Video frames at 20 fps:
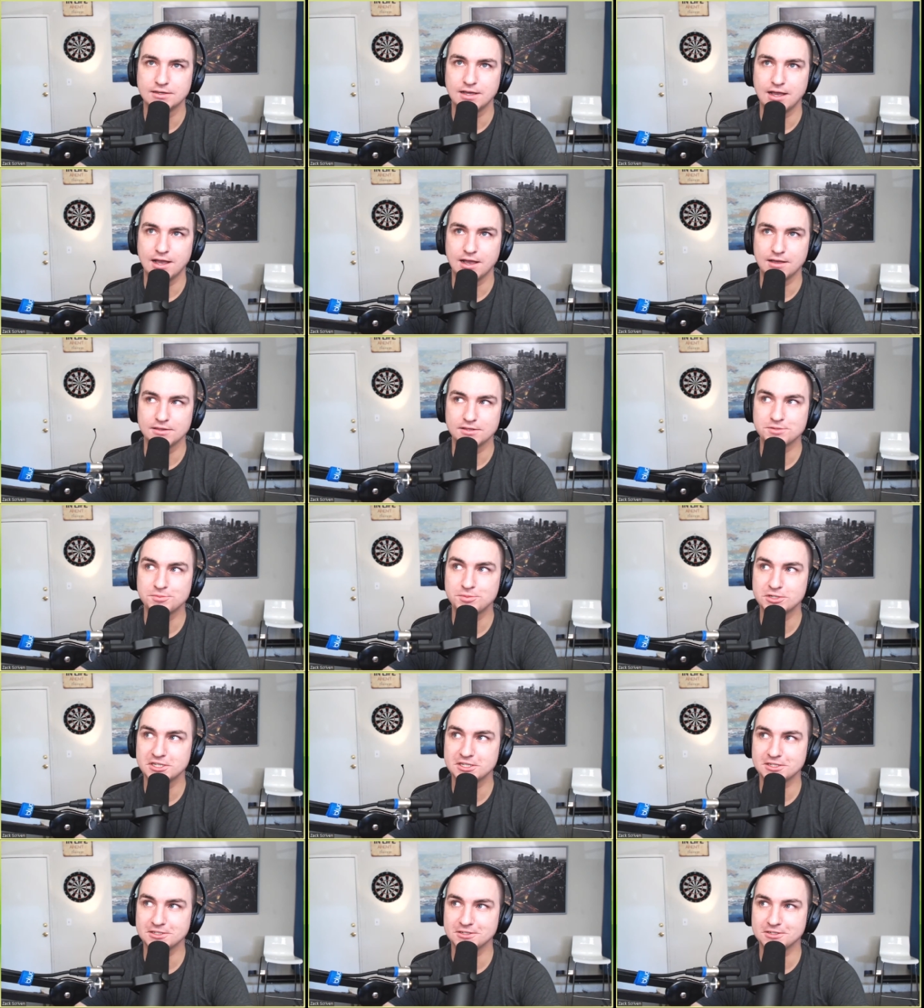This
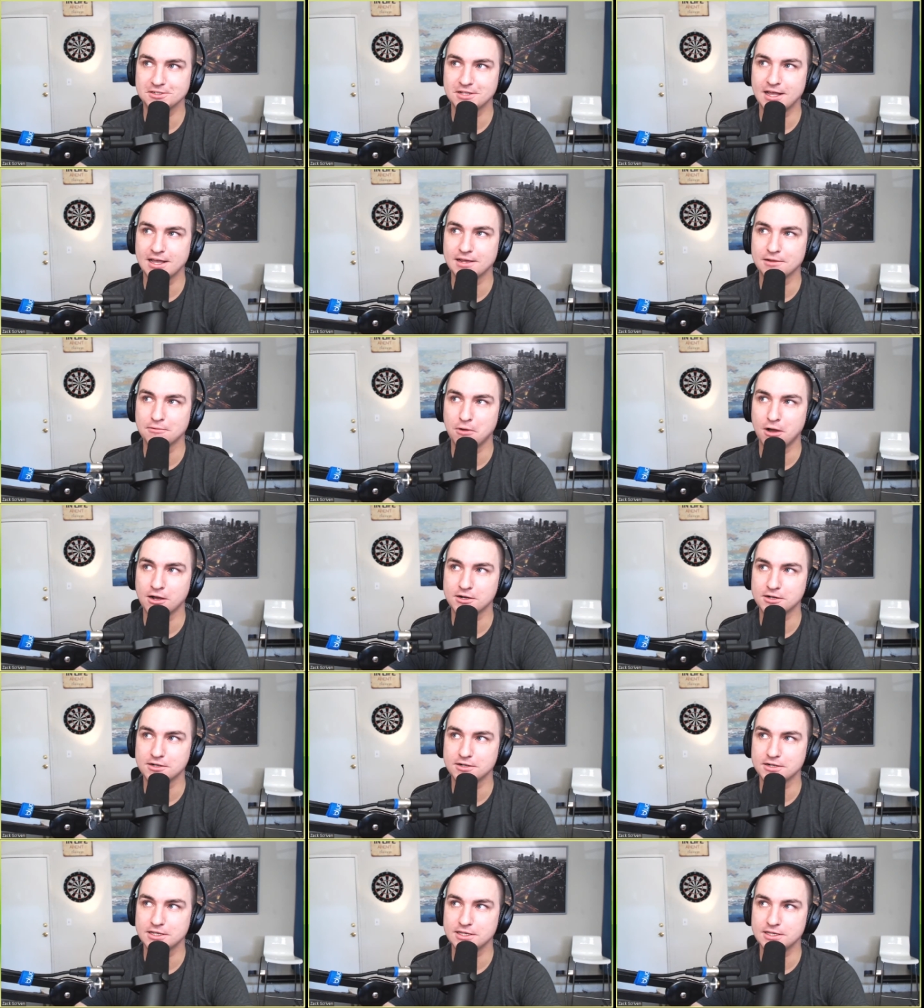particular client,
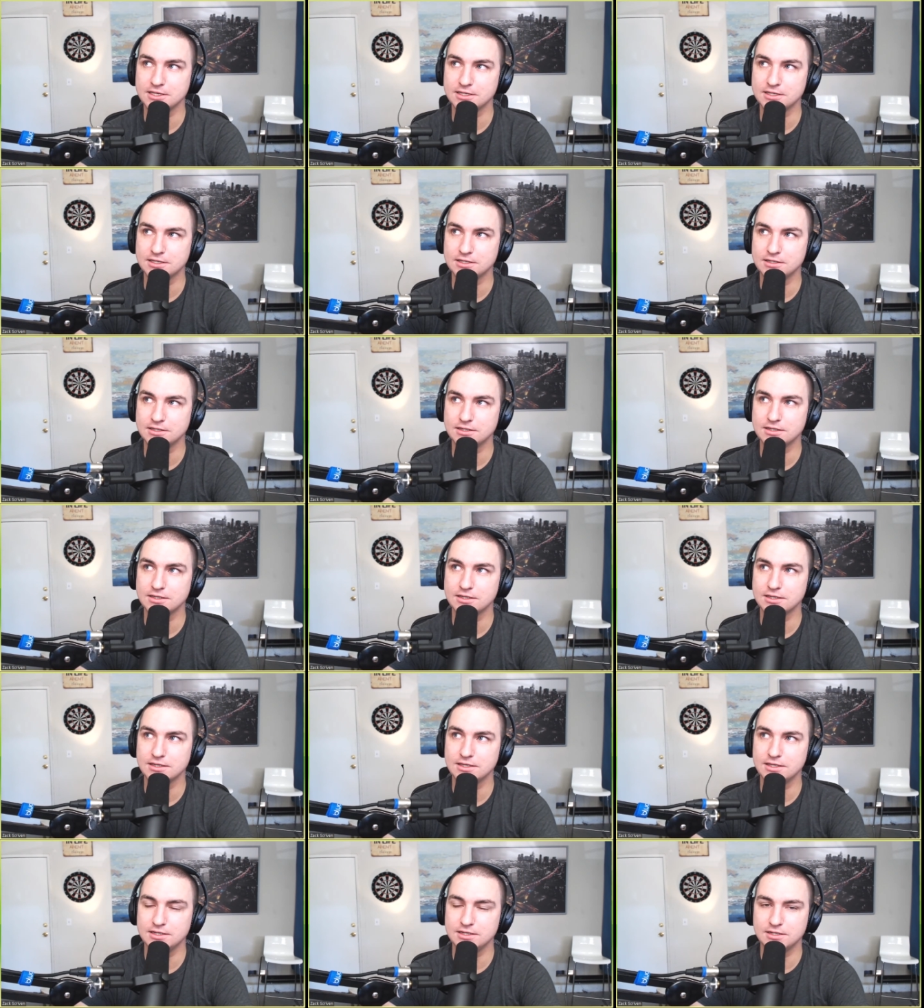Walker, he
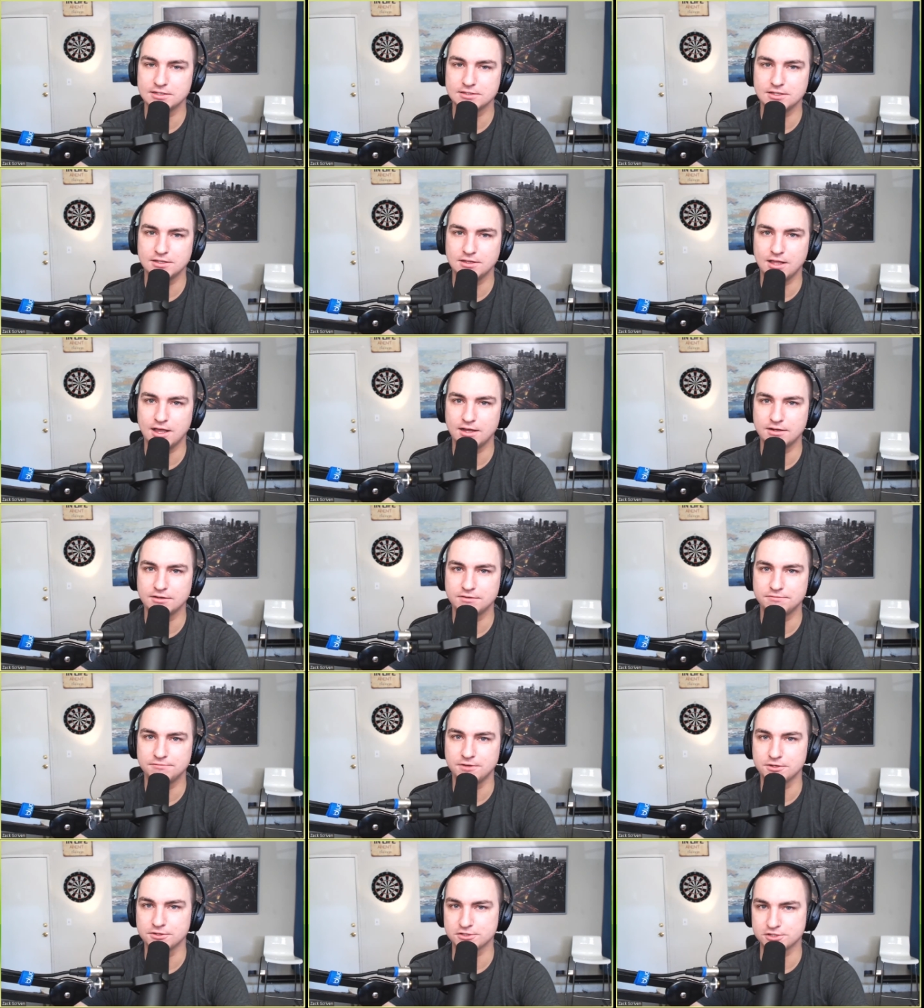does a lot of
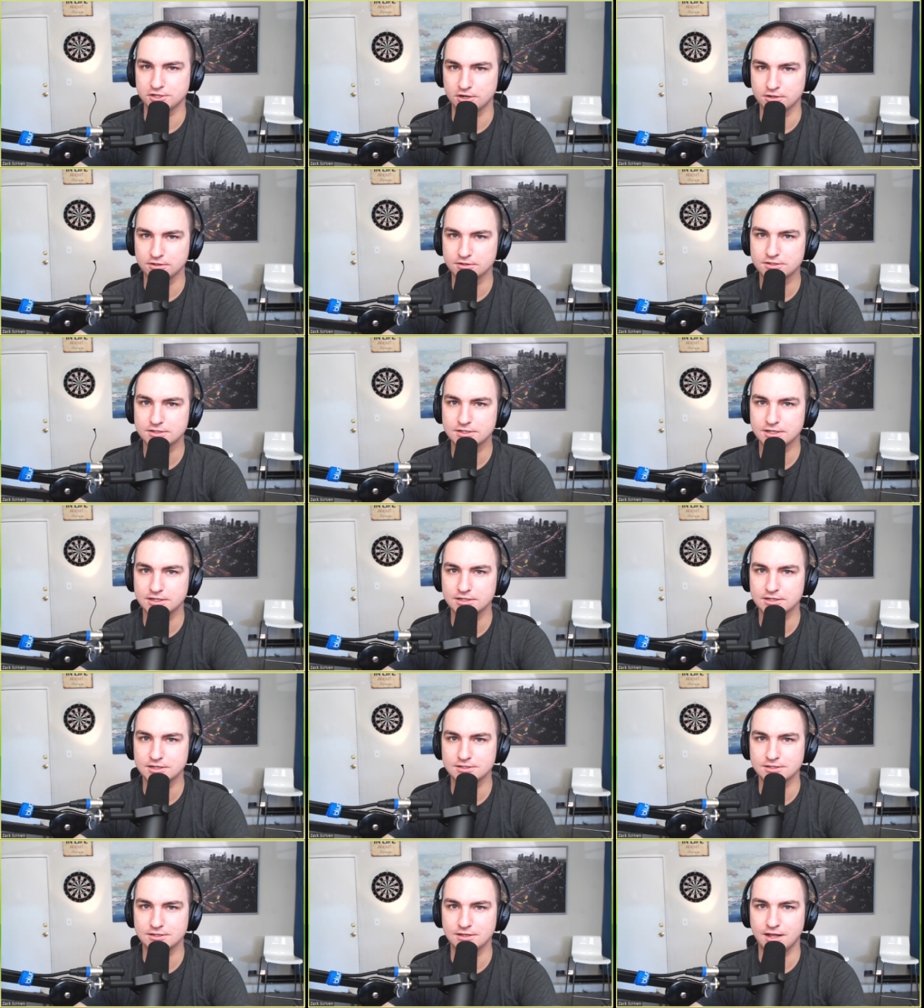false starts, and he
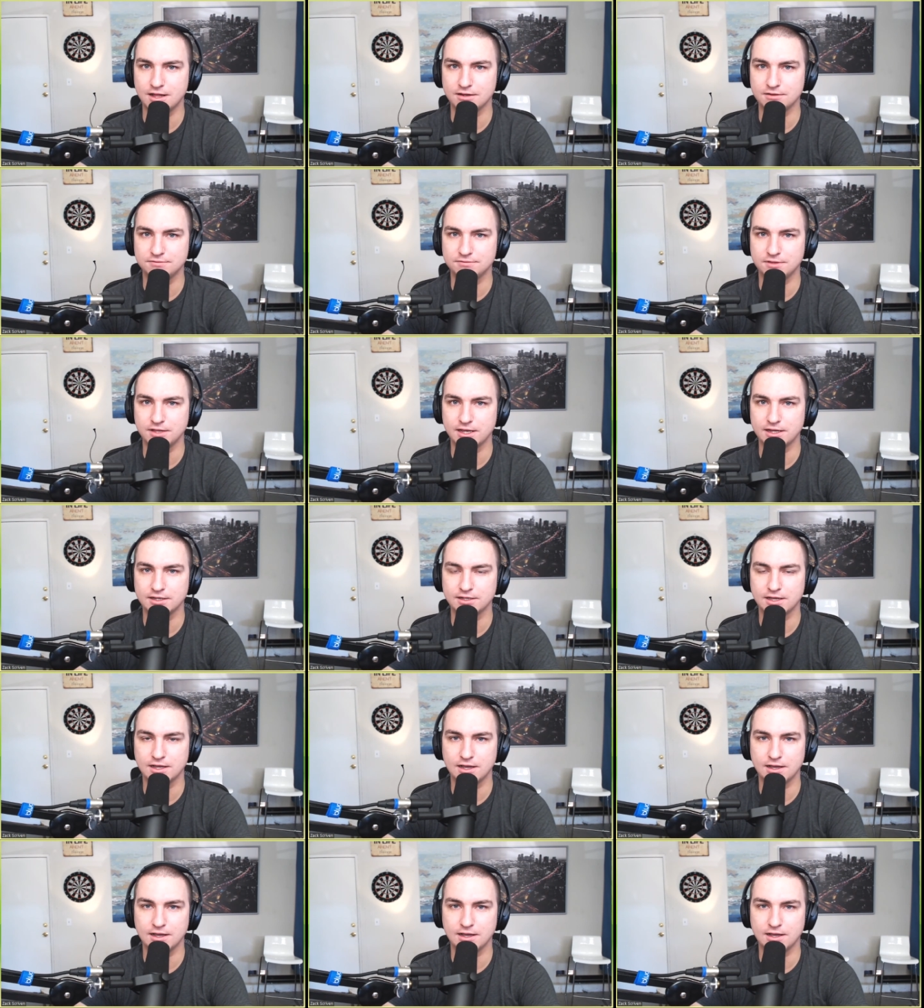does a lot of like